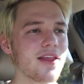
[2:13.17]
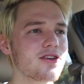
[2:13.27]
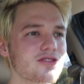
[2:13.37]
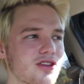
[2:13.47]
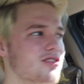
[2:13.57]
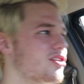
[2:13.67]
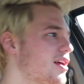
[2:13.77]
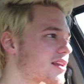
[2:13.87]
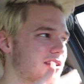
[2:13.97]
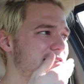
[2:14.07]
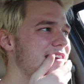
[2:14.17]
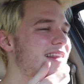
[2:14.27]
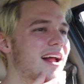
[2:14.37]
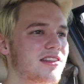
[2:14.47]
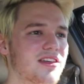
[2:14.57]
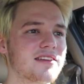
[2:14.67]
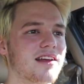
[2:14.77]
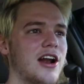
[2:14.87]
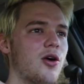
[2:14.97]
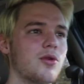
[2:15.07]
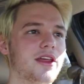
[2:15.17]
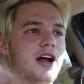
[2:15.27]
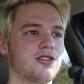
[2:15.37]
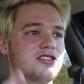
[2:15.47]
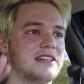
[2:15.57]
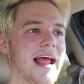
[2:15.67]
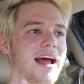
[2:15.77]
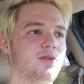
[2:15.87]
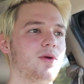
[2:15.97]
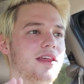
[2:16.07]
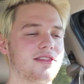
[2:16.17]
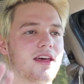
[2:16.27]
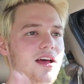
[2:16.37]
There's a lot of things that I don't really understand with